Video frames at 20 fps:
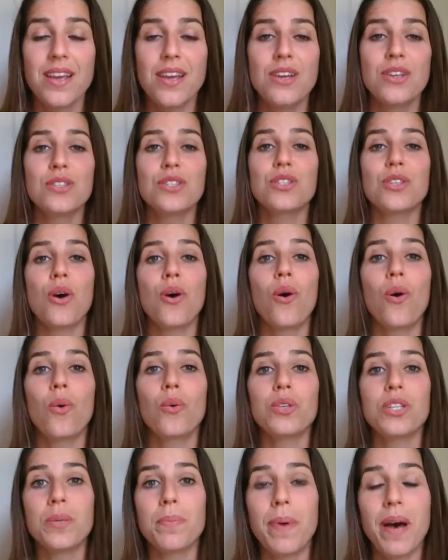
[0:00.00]
So
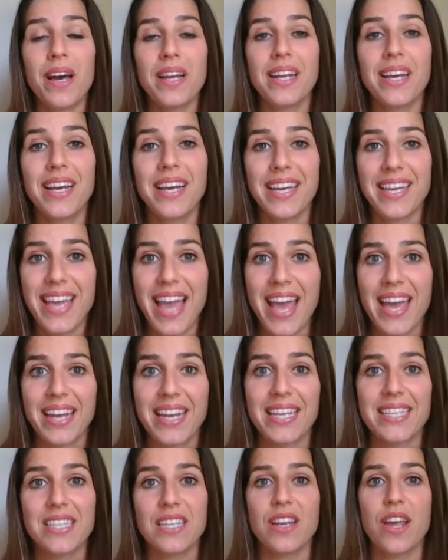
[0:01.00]
Tabata, again,
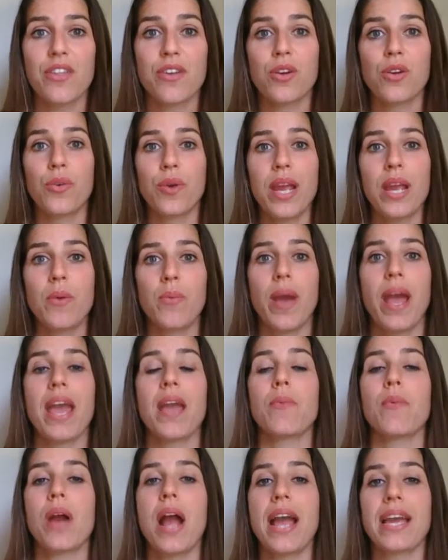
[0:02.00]
is another great way
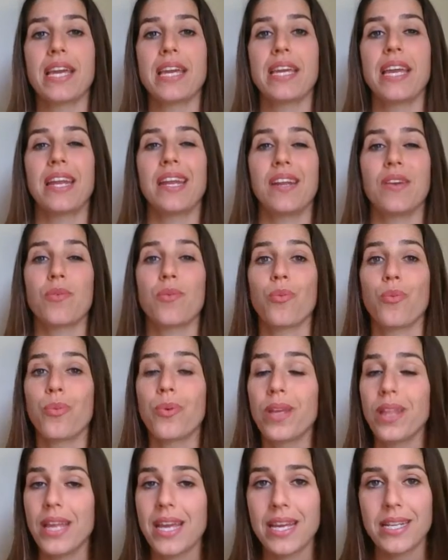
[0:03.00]
where I can get in a
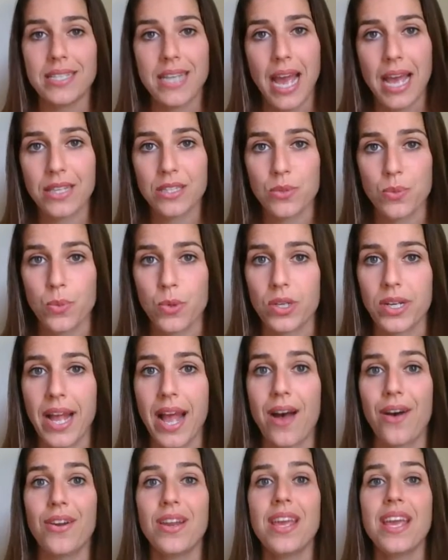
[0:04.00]
really intense
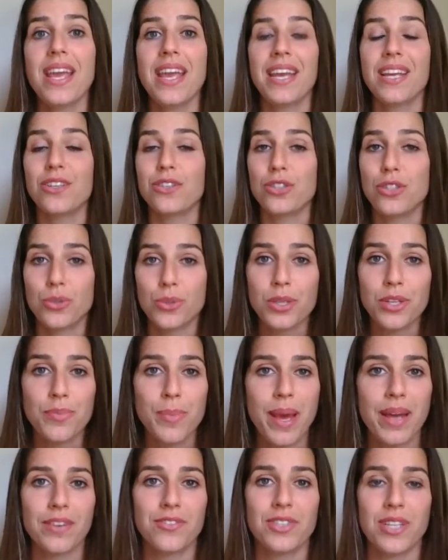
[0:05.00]
workout in a short amount
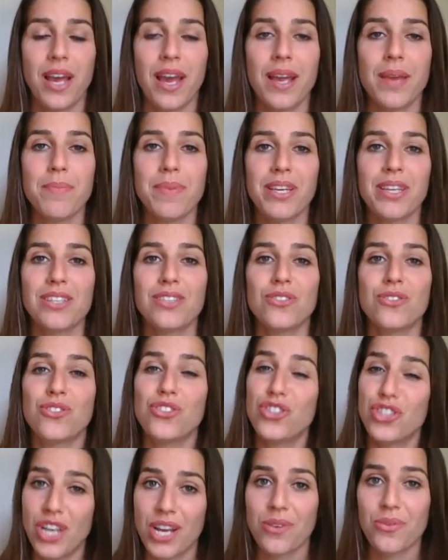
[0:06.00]
of time, because
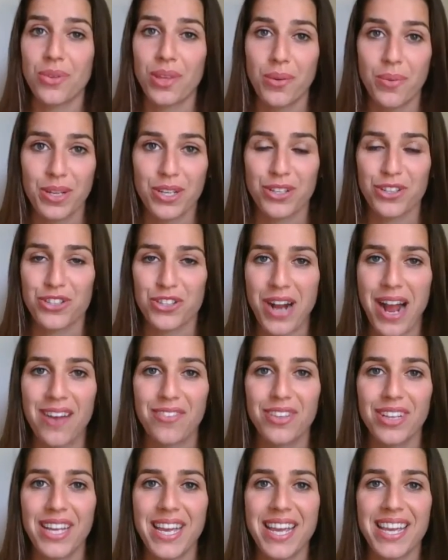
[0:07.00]
generally when you're
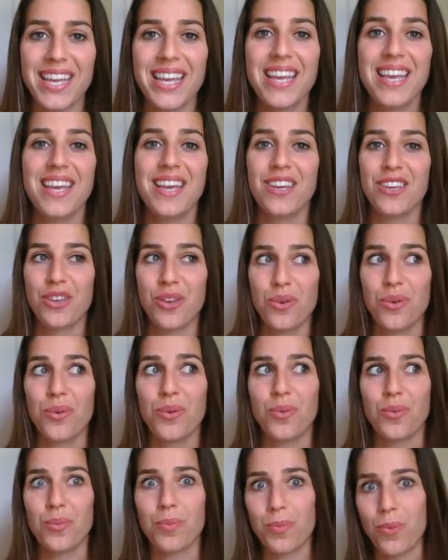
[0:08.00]
traveling, you
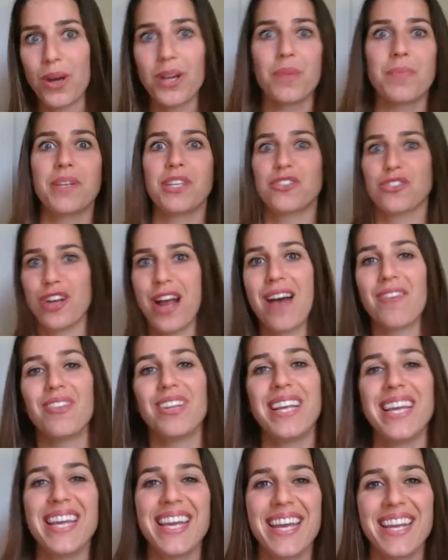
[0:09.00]
want to be
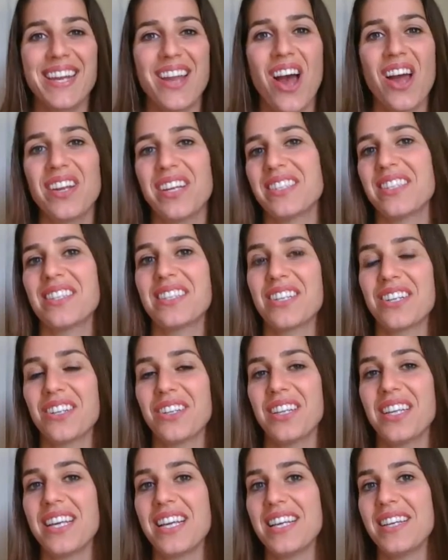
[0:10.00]
traveling and not
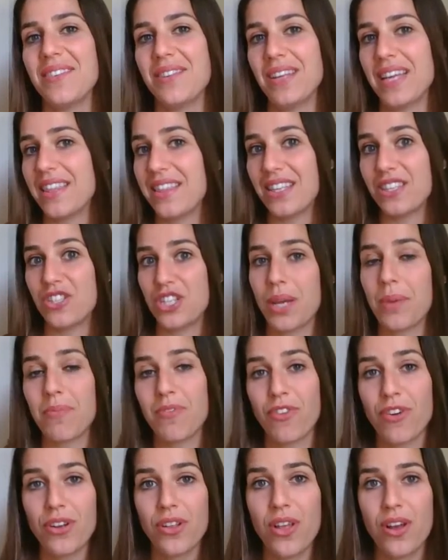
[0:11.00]
necessarily in the gym for
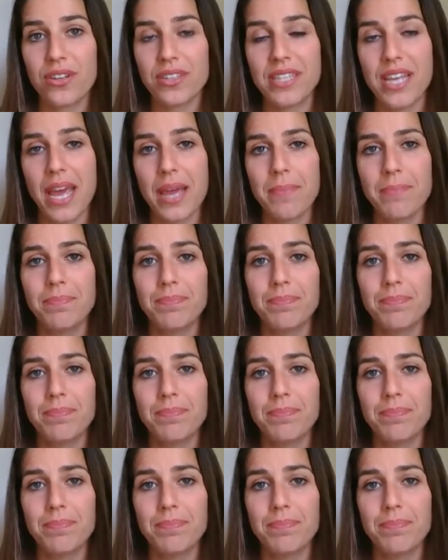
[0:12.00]
a long time.